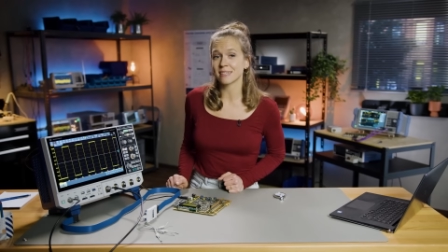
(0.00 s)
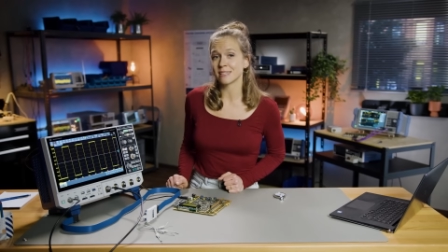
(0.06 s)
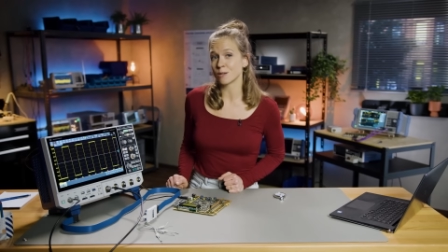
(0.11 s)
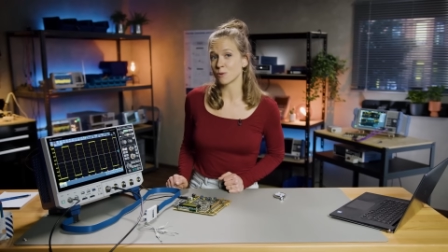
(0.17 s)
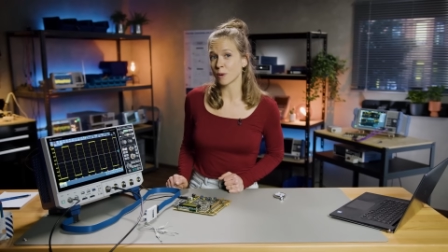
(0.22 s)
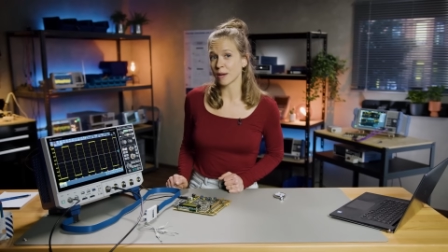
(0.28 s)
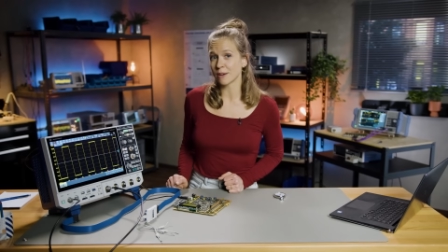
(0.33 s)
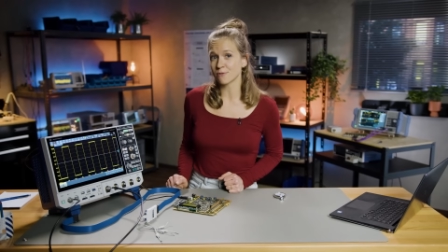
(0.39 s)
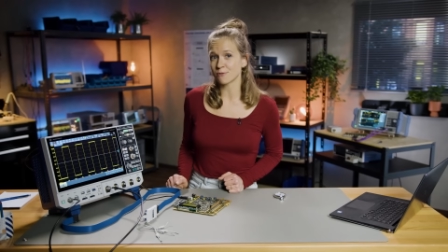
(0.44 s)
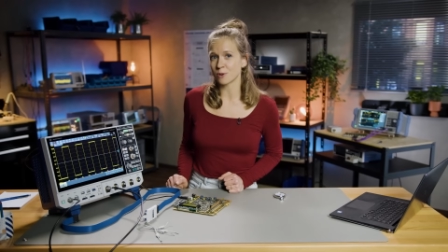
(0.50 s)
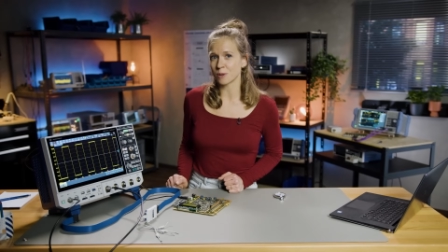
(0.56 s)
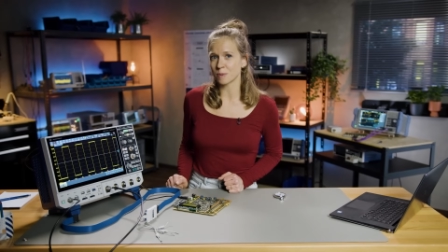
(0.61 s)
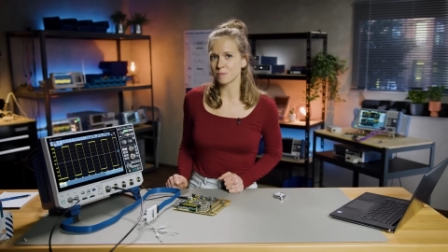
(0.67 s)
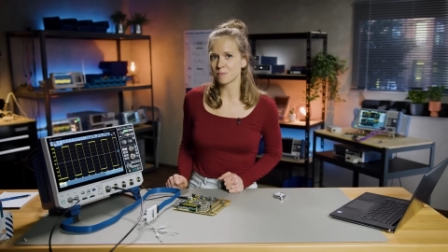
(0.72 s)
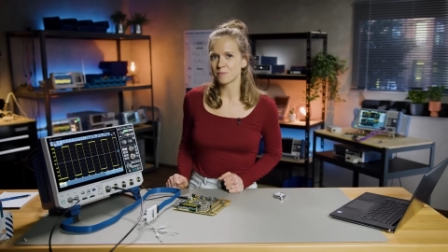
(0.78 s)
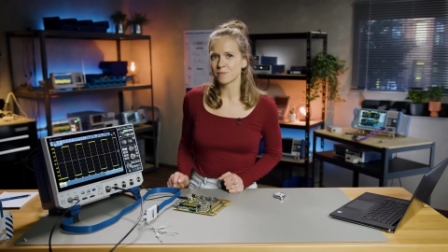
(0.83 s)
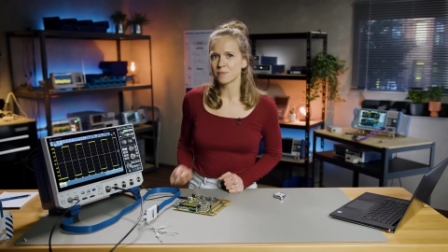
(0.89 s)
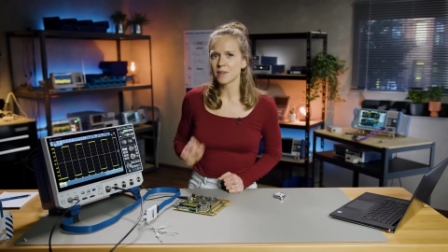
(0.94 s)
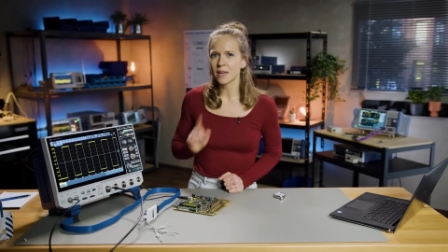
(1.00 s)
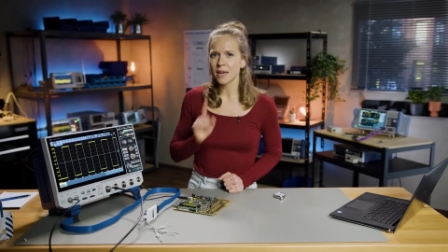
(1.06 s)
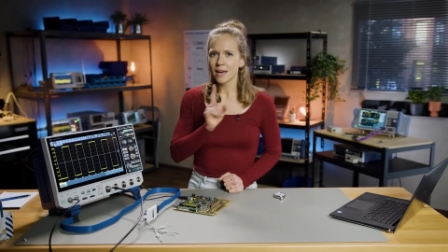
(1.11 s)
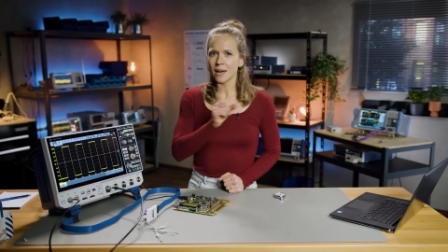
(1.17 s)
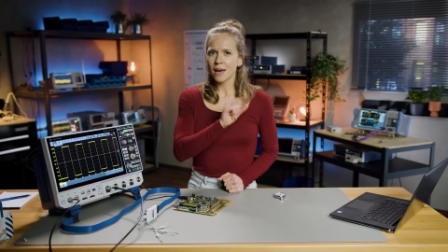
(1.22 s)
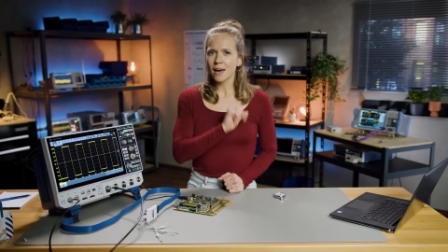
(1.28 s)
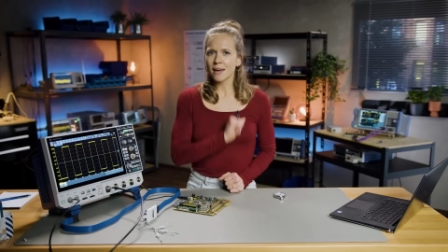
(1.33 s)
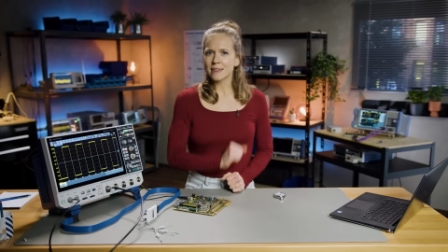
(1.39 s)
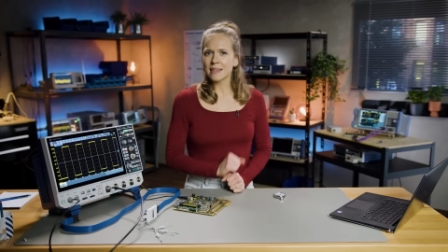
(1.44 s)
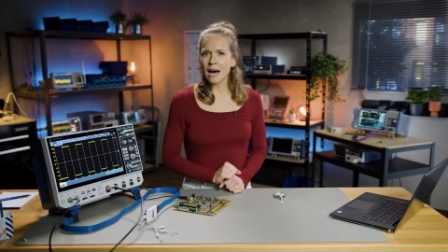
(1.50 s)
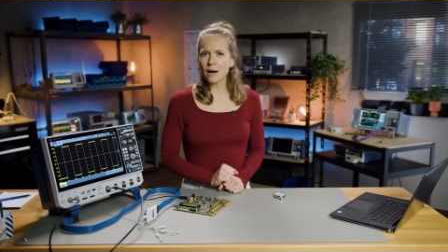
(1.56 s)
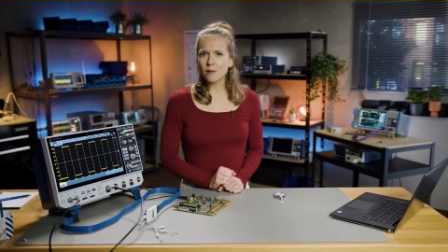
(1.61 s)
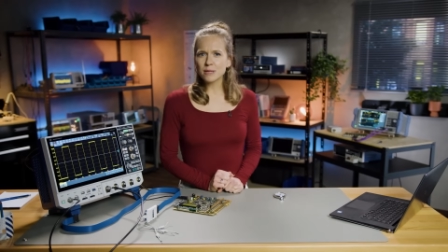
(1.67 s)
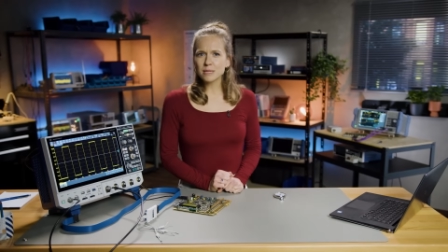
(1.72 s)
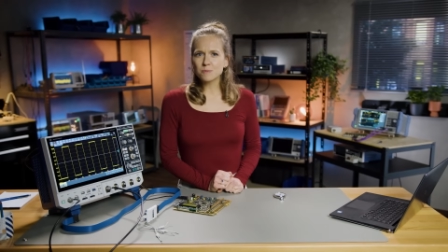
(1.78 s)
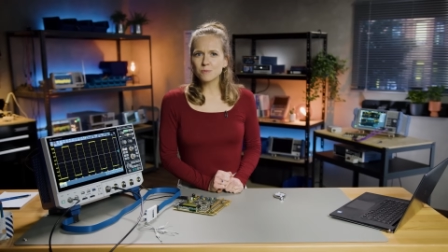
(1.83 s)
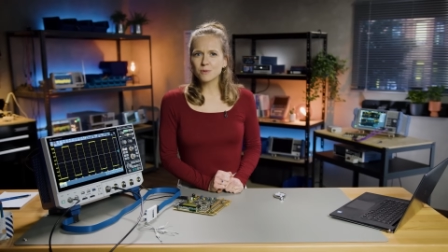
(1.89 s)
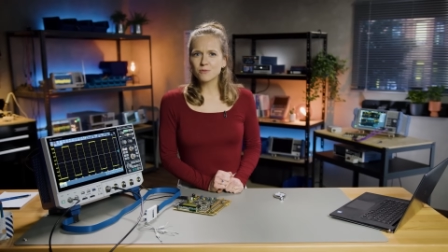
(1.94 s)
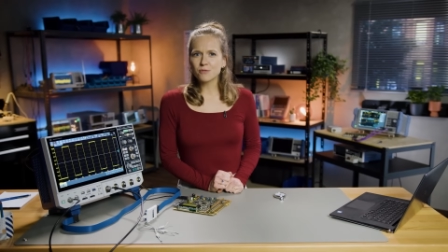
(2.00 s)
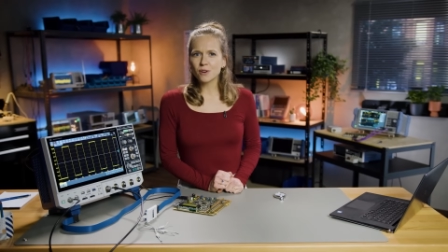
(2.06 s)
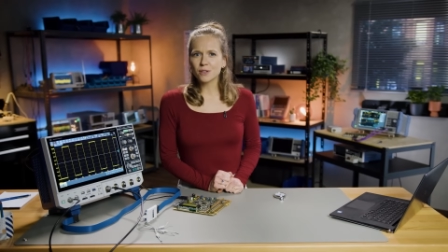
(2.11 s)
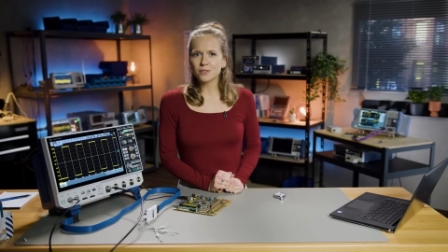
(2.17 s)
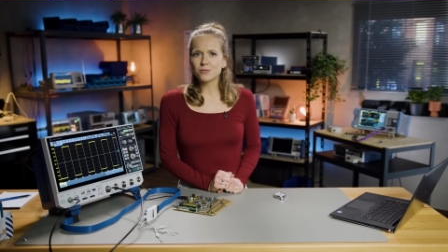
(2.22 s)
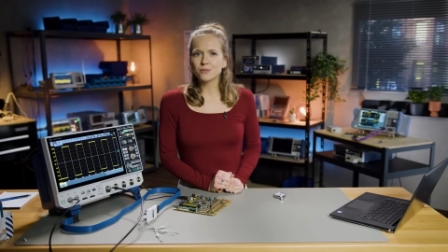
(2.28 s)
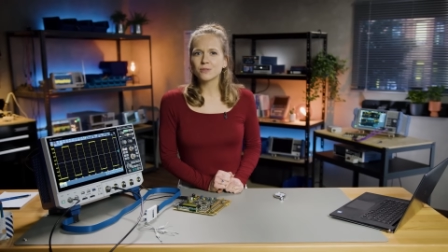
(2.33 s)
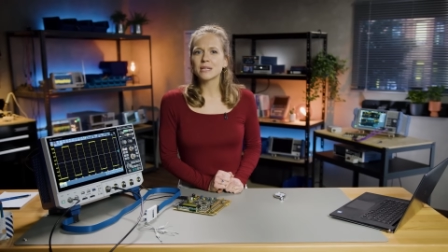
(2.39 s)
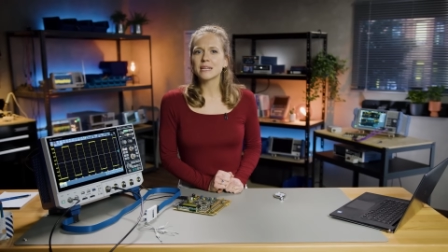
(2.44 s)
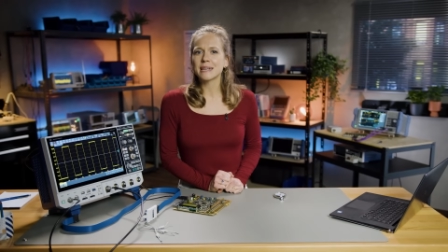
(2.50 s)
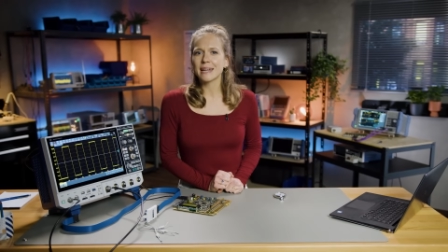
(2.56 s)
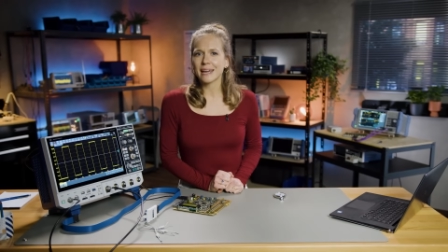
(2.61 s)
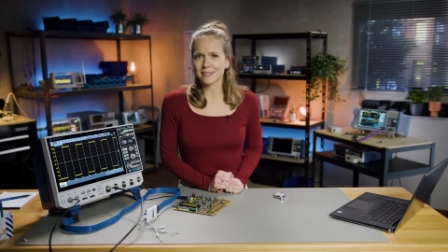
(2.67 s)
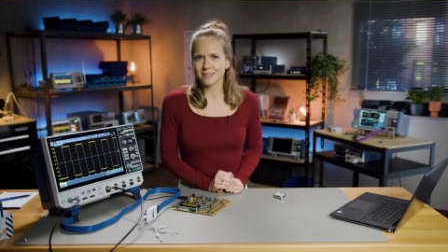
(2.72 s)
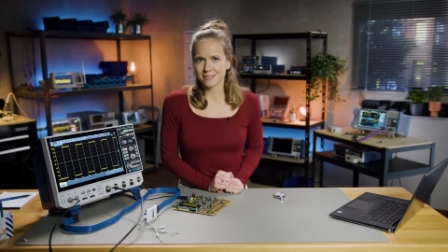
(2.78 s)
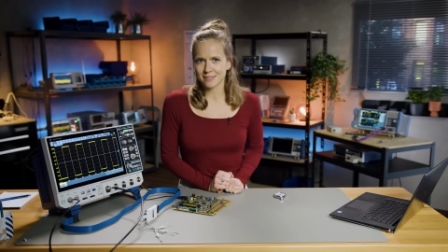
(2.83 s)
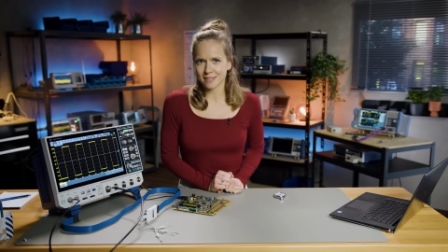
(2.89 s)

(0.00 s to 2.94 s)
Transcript: in a waveform. Now let's move on to the next